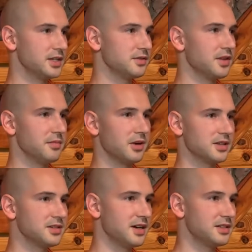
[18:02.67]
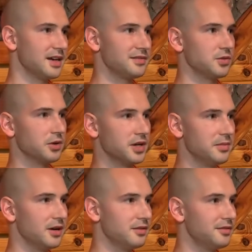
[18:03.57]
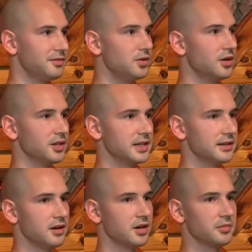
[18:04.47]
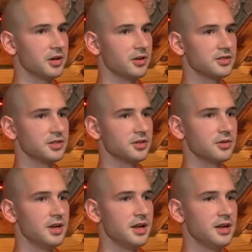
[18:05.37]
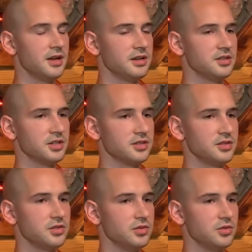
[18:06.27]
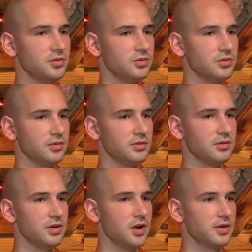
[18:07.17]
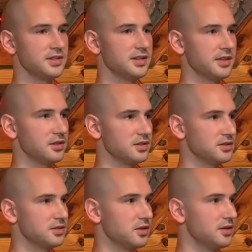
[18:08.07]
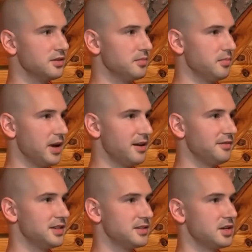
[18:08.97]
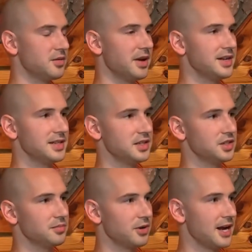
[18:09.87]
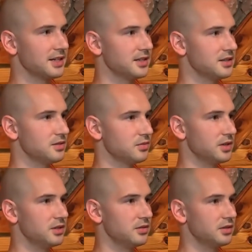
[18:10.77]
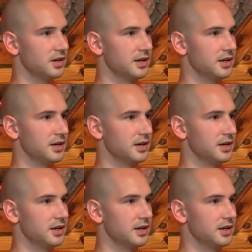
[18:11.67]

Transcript: it's for the monks not to have to worry about food all day long, but also just to notice that there's certain benefits to your meditation practice when you